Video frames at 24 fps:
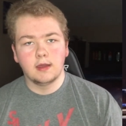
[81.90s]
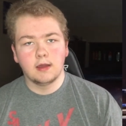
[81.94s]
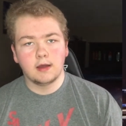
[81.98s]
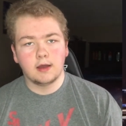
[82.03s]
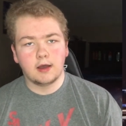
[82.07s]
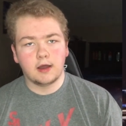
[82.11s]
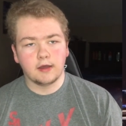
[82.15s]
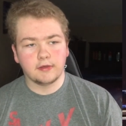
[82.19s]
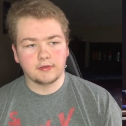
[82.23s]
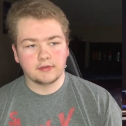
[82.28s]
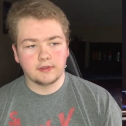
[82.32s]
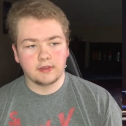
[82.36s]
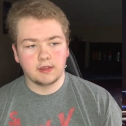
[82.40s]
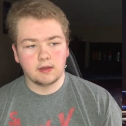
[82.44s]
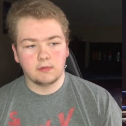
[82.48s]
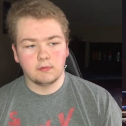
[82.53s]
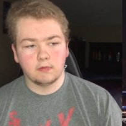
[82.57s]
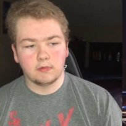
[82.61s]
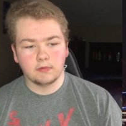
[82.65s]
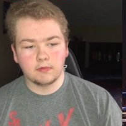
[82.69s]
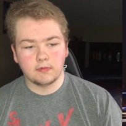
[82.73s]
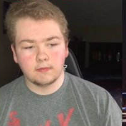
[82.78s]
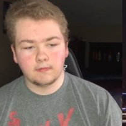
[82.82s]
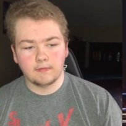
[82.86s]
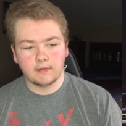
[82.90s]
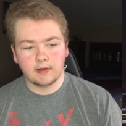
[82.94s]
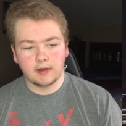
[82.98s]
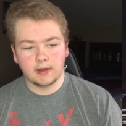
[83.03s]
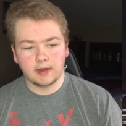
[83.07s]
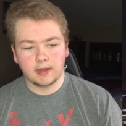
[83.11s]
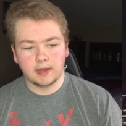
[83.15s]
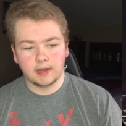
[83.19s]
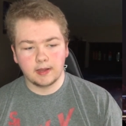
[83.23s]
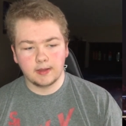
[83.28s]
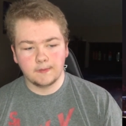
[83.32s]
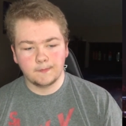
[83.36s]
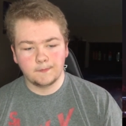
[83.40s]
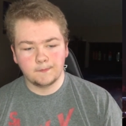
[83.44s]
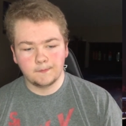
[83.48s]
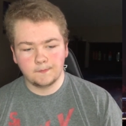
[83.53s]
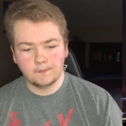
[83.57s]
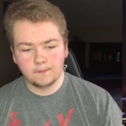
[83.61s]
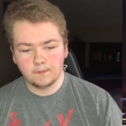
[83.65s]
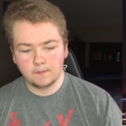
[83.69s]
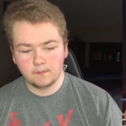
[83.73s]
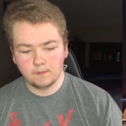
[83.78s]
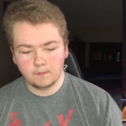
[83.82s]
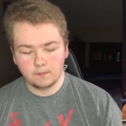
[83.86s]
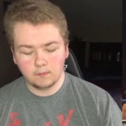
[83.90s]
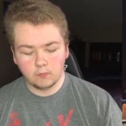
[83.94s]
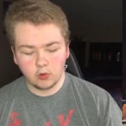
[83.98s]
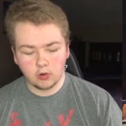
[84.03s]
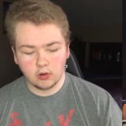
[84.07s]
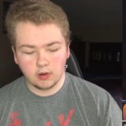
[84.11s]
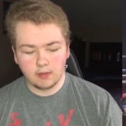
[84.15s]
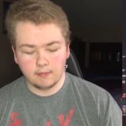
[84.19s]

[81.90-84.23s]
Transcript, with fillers: Austin was a very more